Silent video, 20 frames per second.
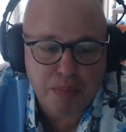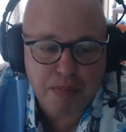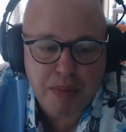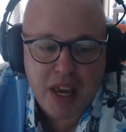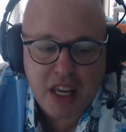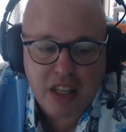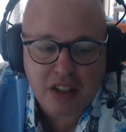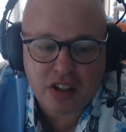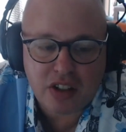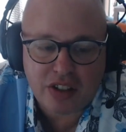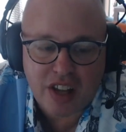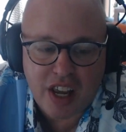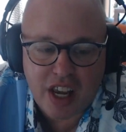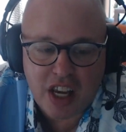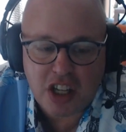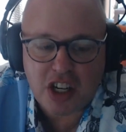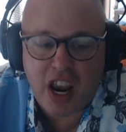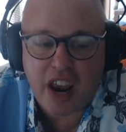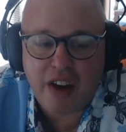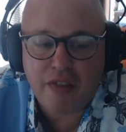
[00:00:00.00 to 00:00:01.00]
main
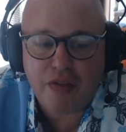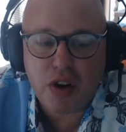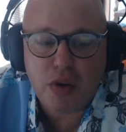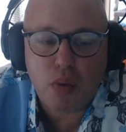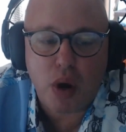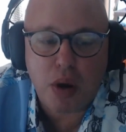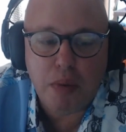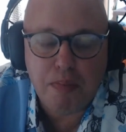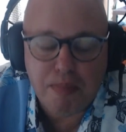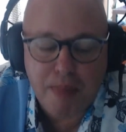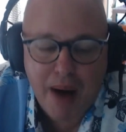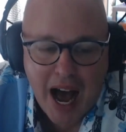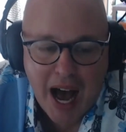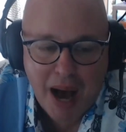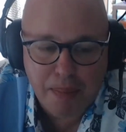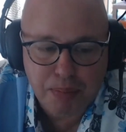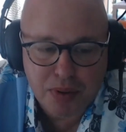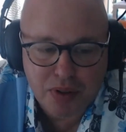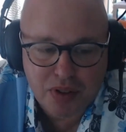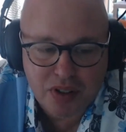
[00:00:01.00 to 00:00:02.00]
stage, everyone
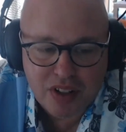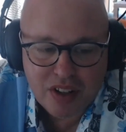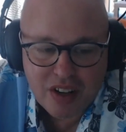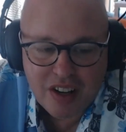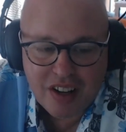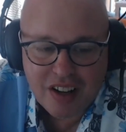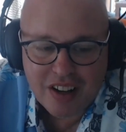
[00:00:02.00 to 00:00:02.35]
mobs